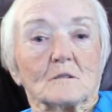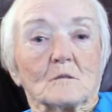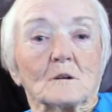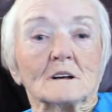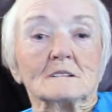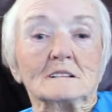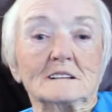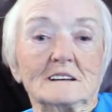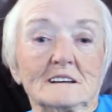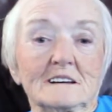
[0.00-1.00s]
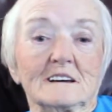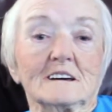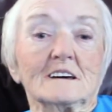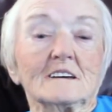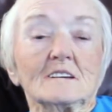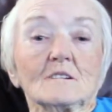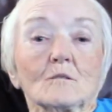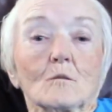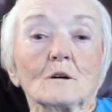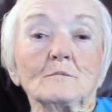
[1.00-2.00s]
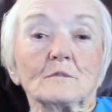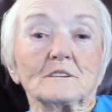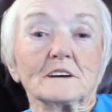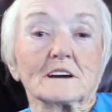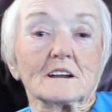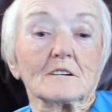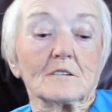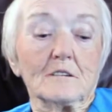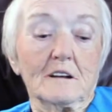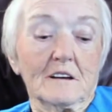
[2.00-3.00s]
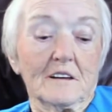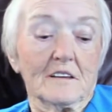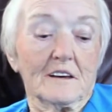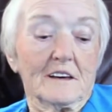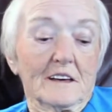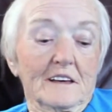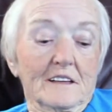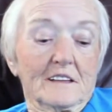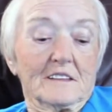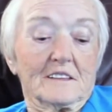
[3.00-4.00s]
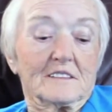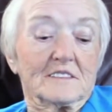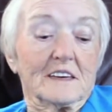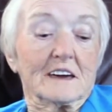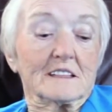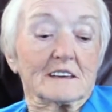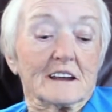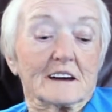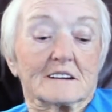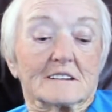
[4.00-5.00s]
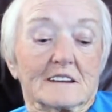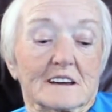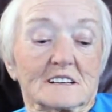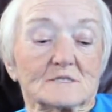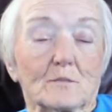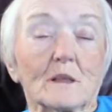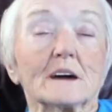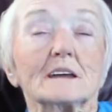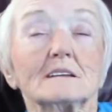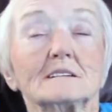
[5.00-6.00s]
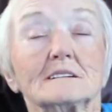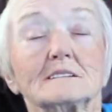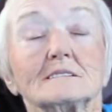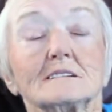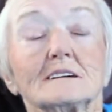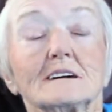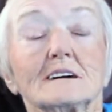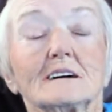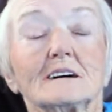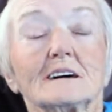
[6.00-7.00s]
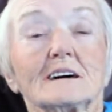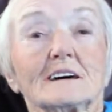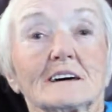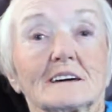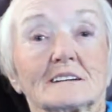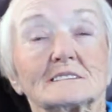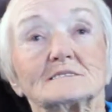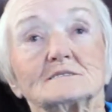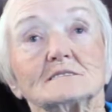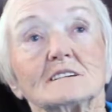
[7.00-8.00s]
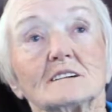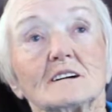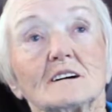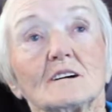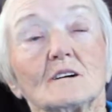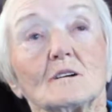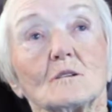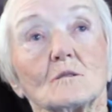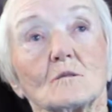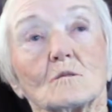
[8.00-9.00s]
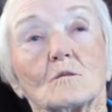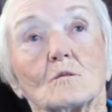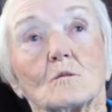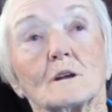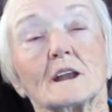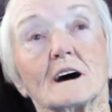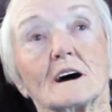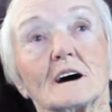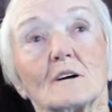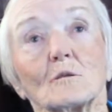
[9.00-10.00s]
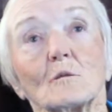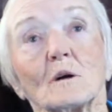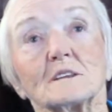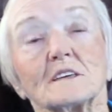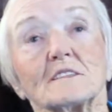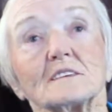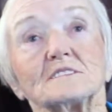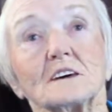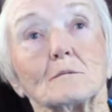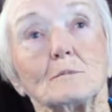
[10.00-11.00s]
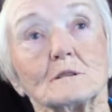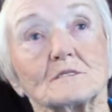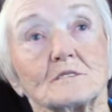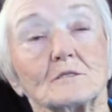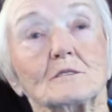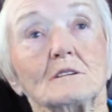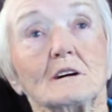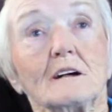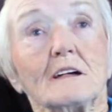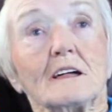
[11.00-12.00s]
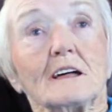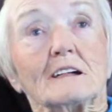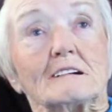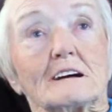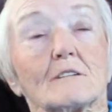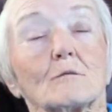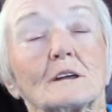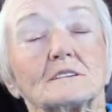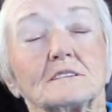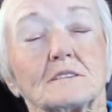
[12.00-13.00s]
Well, one particular thing that I can explain is when we went to the temple I went to